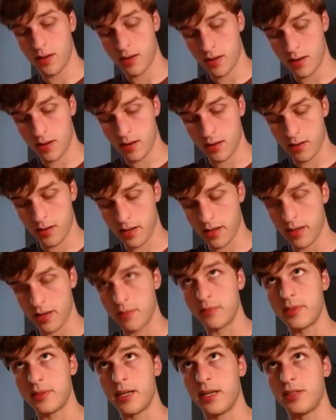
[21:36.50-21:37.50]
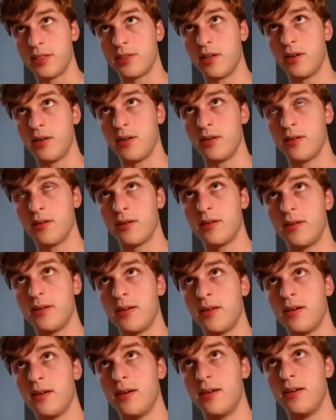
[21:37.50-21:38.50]
rm-r.
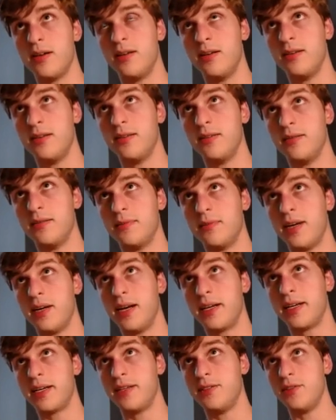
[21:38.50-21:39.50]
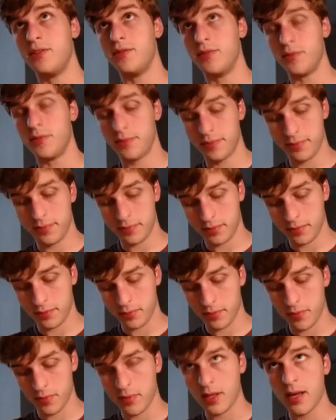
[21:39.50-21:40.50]
Um, I can do
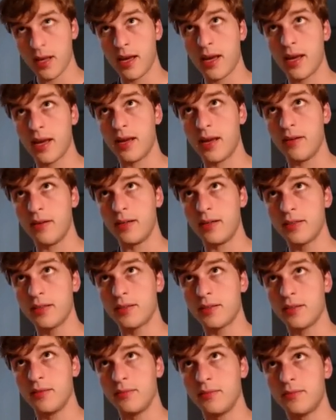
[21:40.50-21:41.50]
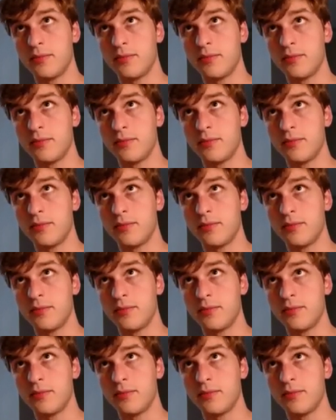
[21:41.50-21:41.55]
alias, oh,